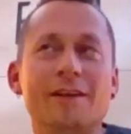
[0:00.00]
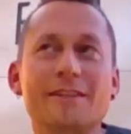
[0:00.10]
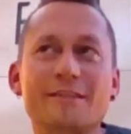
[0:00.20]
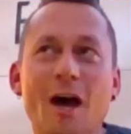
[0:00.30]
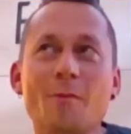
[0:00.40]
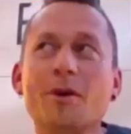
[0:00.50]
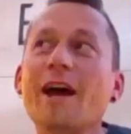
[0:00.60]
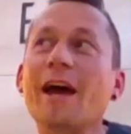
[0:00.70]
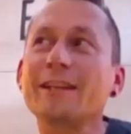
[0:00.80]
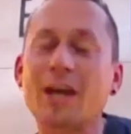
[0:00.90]
Summer
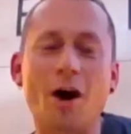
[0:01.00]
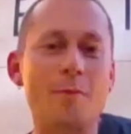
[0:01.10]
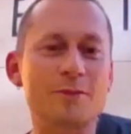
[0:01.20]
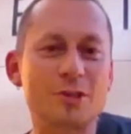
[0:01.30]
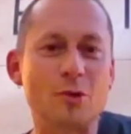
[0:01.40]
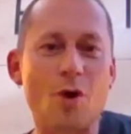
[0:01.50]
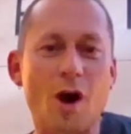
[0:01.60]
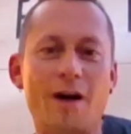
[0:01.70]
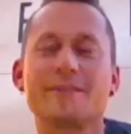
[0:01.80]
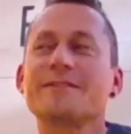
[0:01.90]
had come to
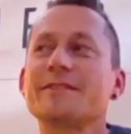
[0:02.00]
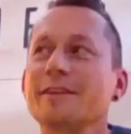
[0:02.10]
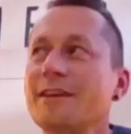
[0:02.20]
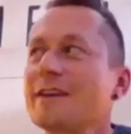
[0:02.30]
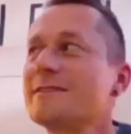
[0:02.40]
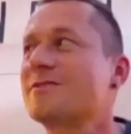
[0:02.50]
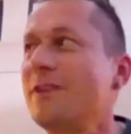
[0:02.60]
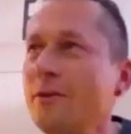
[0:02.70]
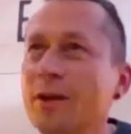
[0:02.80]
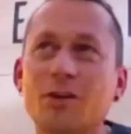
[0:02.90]
us, and that's
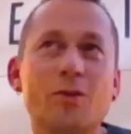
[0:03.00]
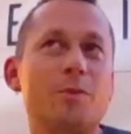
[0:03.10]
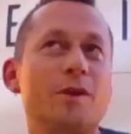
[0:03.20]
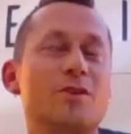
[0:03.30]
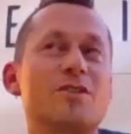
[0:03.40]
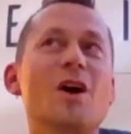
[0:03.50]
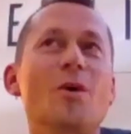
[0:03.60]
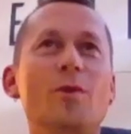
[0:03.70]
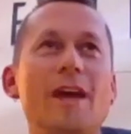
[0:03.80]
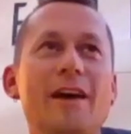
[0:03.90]
very good because
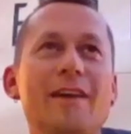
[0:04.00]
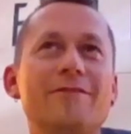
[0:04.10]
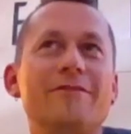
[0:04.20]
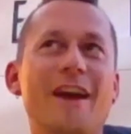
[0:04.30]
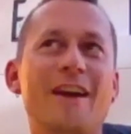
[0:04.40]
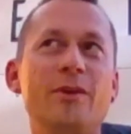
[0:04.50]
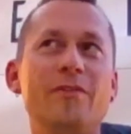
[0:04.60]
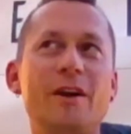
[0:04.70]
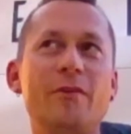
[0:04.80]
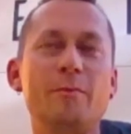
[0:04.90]
we had very,
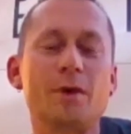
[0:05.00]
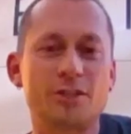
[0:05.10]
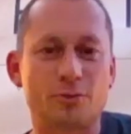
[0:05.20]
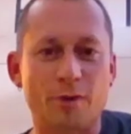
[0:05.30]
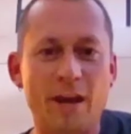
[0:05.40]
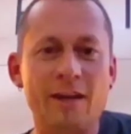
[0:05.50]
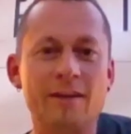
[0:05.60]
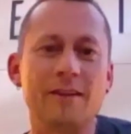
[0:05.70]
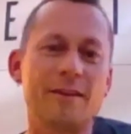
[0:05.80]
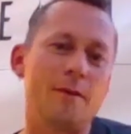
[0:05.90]
very much rain
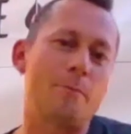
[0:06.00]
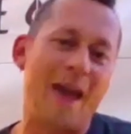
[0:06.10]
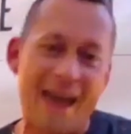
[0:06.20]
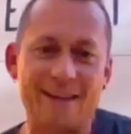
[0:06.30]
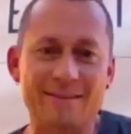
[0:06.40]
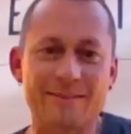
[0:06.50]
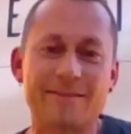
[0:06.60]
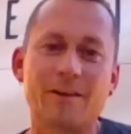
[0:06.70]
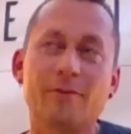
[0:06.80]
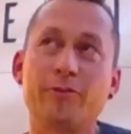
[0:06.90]
in the
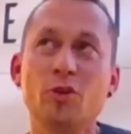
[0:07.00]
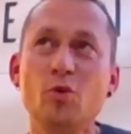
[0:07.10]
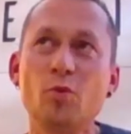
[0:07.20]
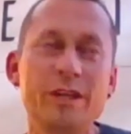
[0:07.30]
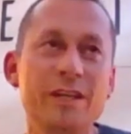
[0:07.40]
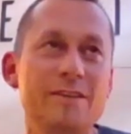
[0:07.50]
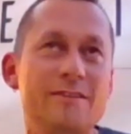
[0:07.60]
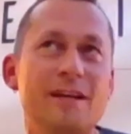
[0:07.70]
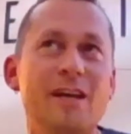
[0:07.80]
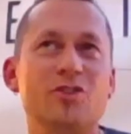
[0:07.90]
past few
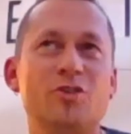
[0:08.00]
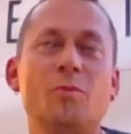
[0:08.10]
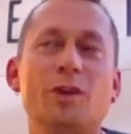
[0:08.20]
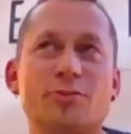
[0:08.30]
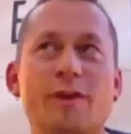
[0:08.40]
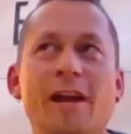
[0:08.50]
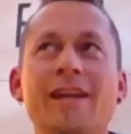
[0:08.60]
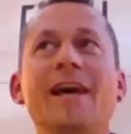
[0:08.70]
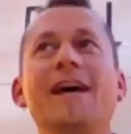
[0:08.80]
weeks. Too much rain.